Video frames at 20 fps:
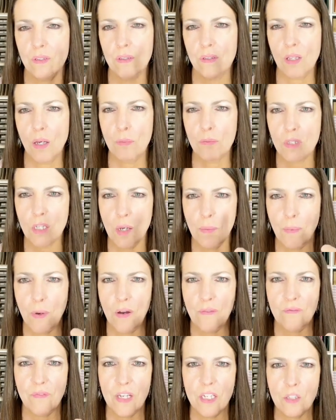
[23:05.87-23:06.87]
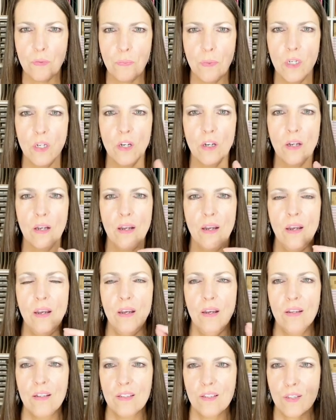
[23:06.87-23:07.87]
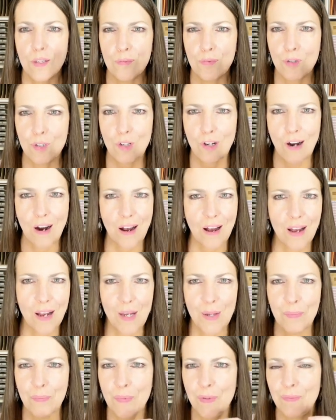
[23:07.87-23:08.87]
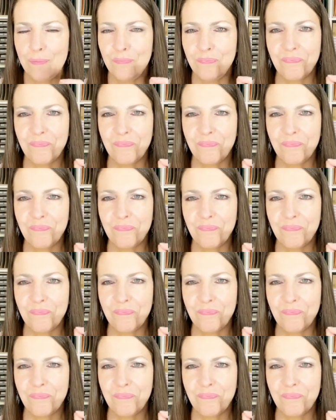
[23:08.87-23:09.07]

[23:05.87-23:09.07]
thumbs up on Facebook, subscribe,